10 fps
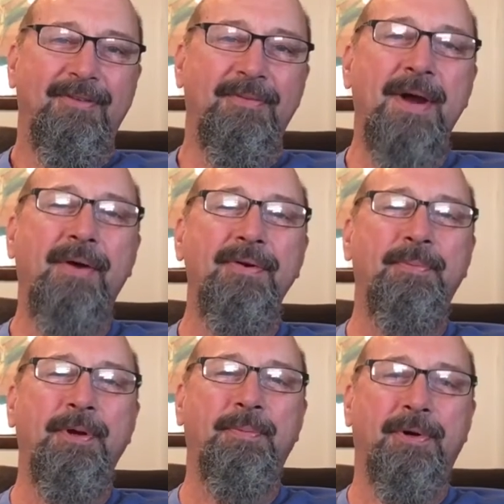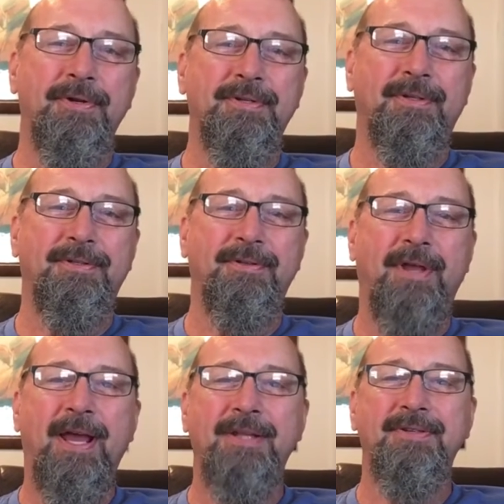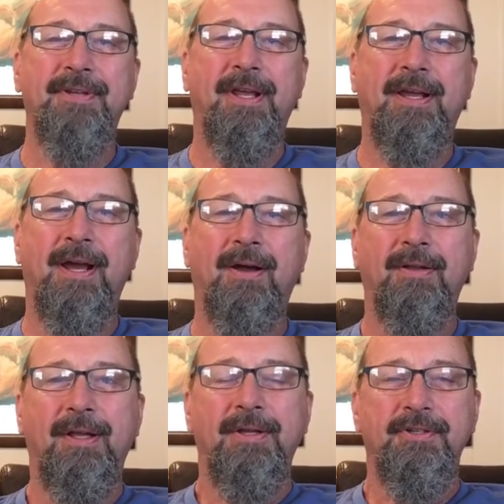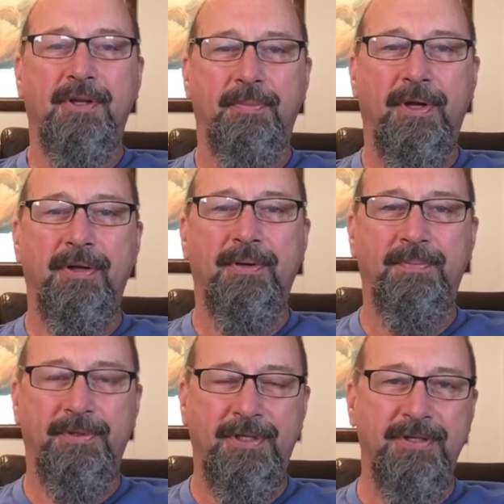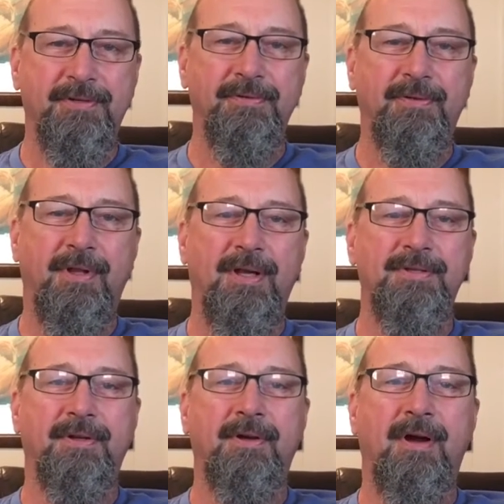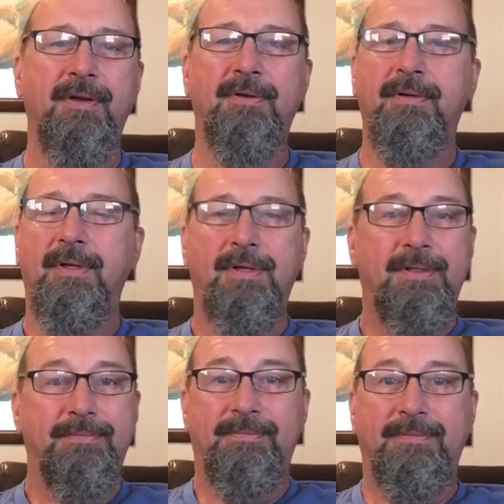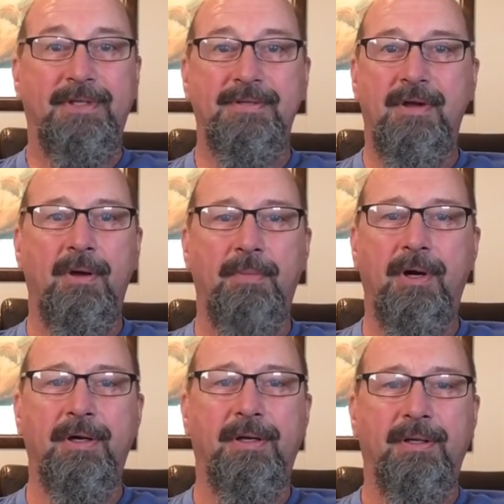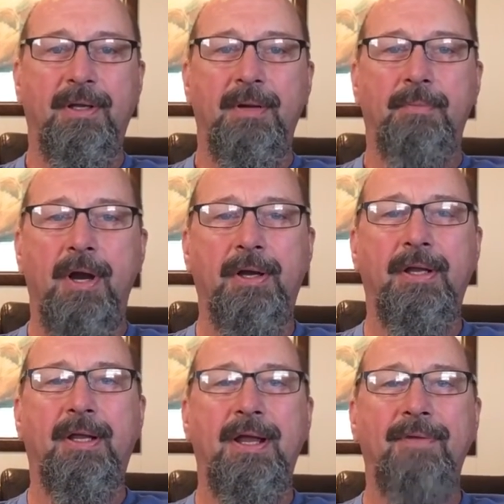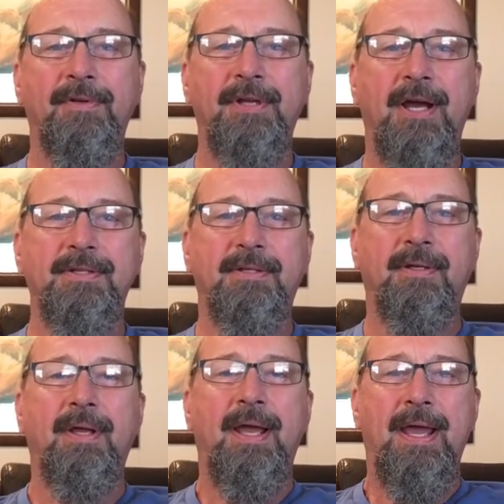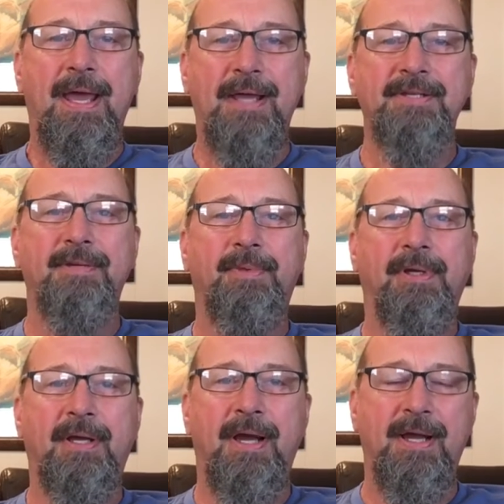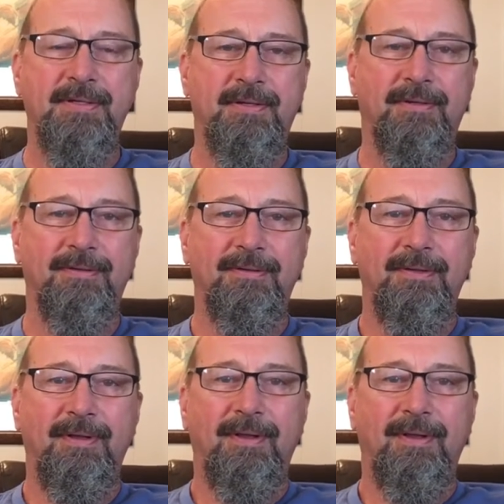From how you appear personally to the ads you take out to compel your potential new clients to call you is all marketing. Marketing and advertising has to be a constant.